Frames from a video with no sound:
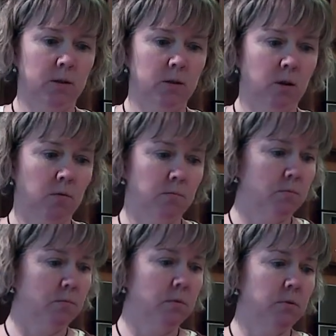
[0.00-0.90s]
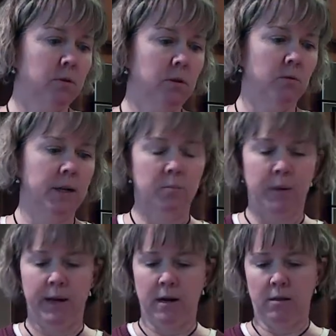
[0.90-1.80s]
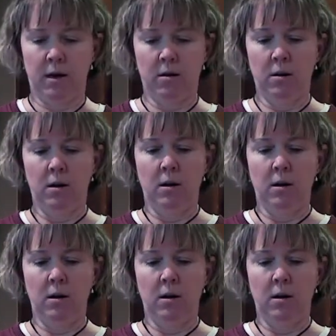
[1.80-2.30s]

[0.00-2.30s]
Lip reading: so no need to panic there.